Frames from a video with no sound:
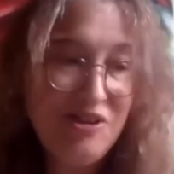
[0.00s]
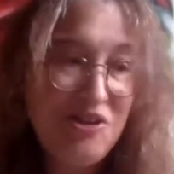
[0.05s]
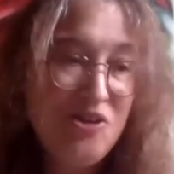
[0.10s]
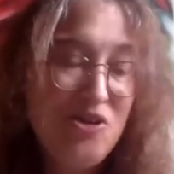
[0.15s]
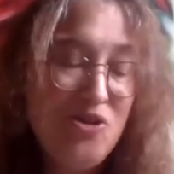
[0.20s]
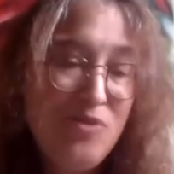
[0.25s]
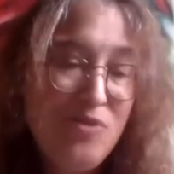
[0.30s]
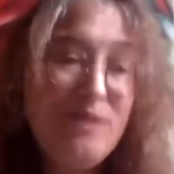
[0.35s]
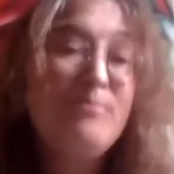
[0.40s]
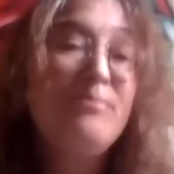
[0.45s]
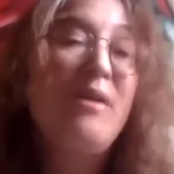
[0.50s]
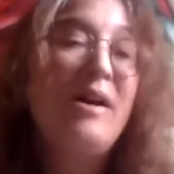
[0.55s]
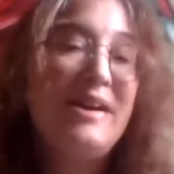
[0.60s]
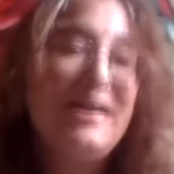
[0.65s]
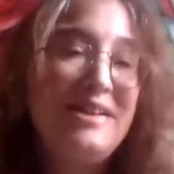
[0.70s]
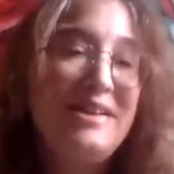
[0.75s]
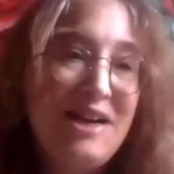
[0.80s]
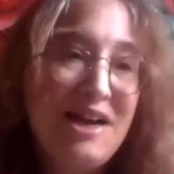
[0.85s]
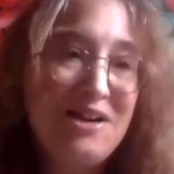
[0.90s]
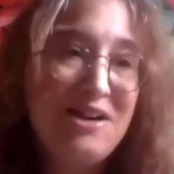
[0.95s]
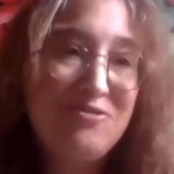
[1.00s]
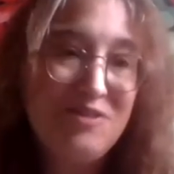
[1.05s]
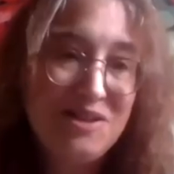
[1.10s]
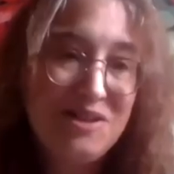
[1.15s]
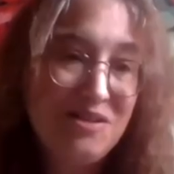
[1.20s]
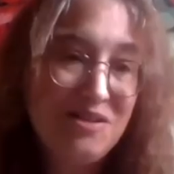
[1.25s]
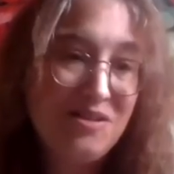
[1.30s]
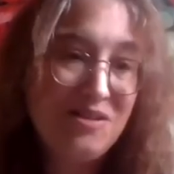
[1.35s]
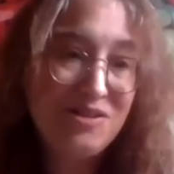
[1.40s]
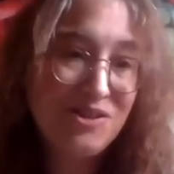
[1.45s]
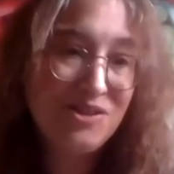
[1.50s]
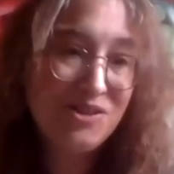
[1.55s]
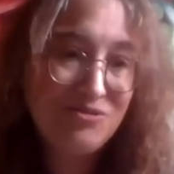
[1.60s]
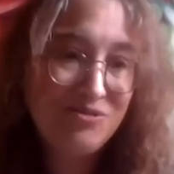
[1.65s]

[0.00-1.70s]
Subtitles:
who we might now regard as